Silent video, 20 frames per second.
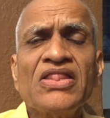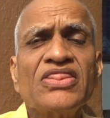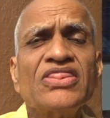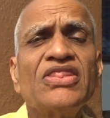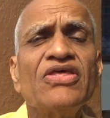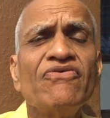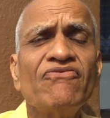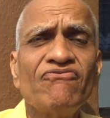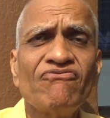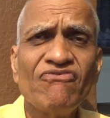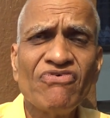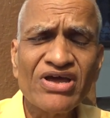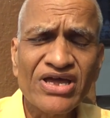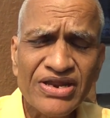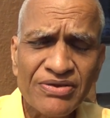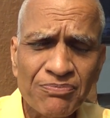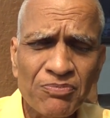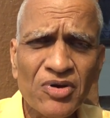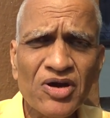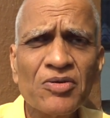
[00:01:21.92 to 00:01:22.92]
The
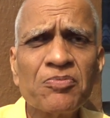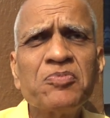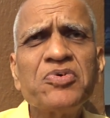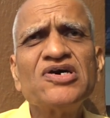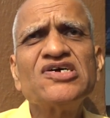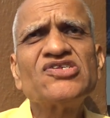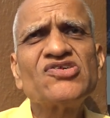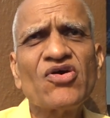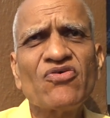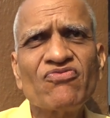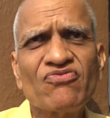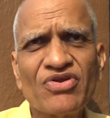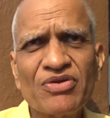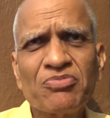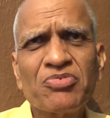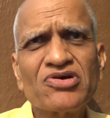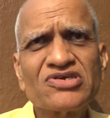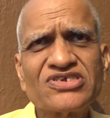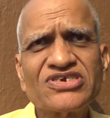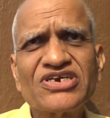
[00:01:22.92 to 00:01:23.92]
very purpose of
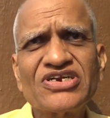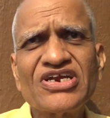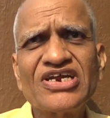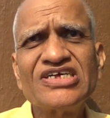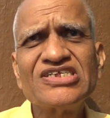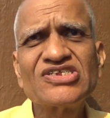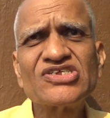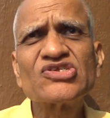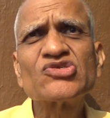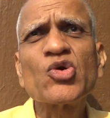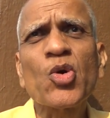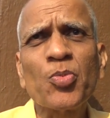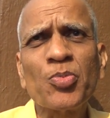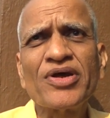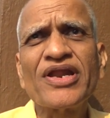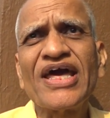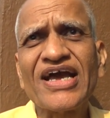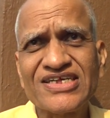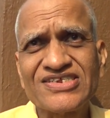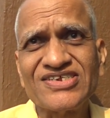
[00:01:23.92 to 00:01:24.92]
repositories is
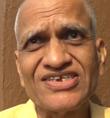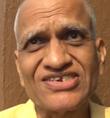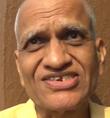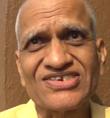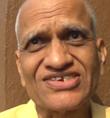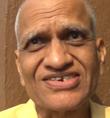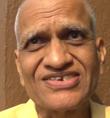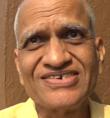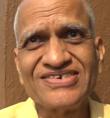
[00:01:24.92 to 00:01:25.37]
open access.